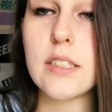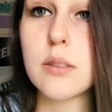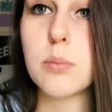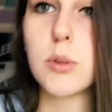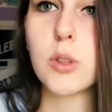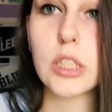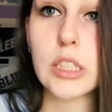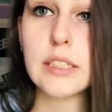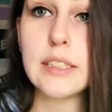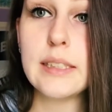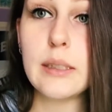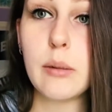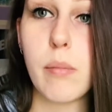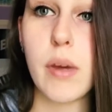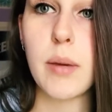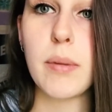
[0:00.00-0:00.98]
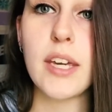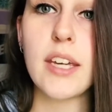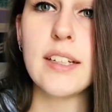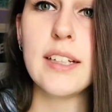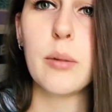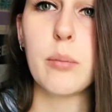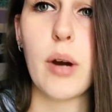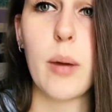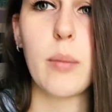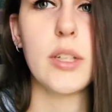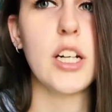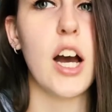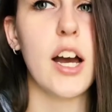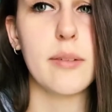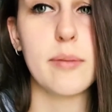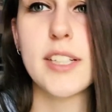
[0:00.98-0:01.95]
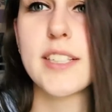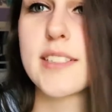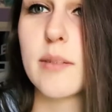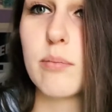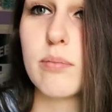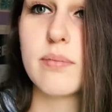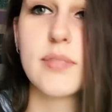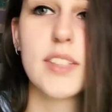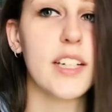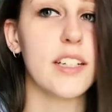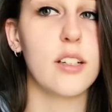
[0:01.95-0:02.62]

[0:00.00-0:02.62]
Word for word: More. Maybe, probably not, because I'm gonna